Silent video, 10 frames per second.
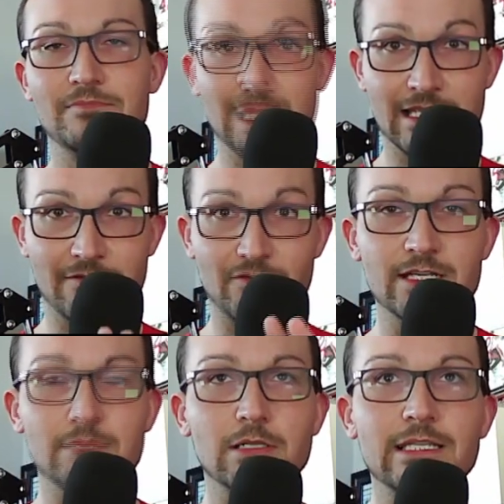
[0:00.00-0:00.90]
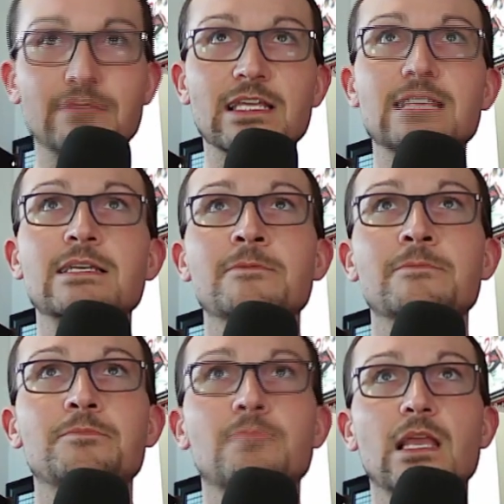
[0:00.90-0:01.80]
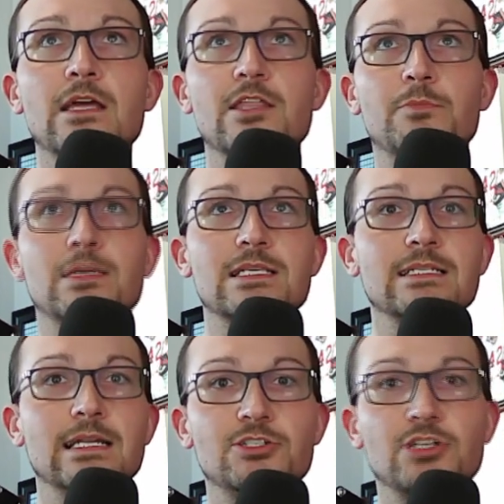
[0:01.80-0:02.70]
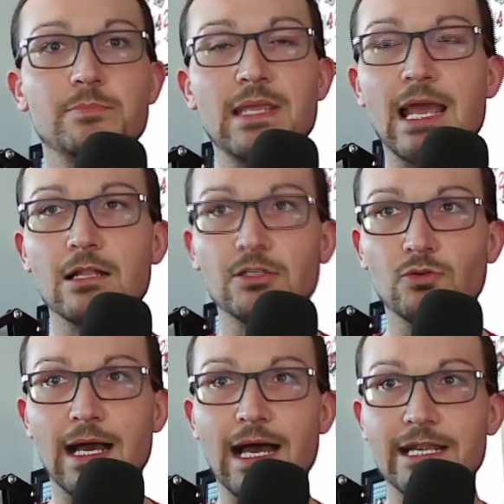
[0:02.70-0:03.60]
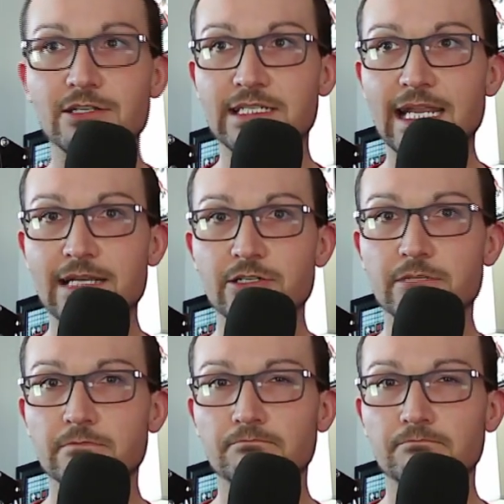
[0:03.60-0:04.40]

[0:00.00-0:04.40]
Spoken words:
if you can believe this, the president should be held to a higher standard.